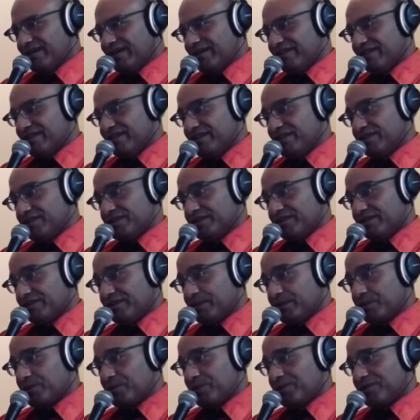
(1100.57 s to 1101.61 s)
These aren't the
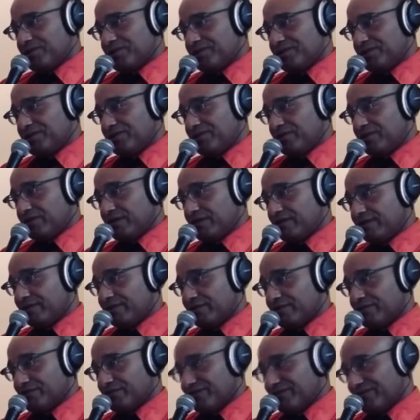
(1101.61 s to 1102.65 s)
droids you're looking
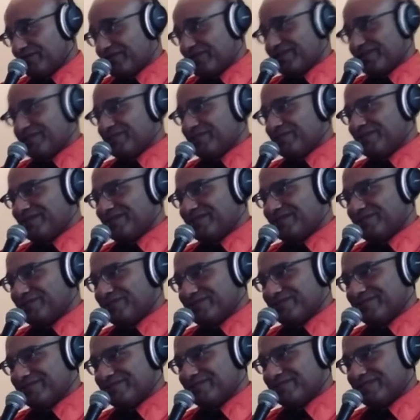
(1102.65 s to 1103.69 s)
for, Kenobi told
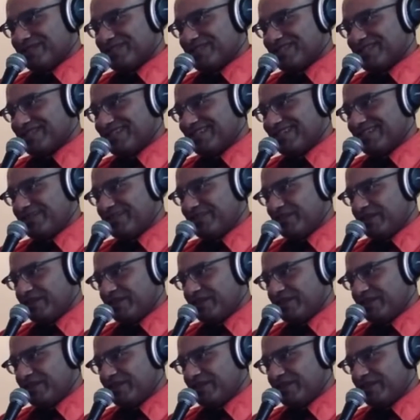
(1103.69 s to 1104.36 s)
him pleasantly.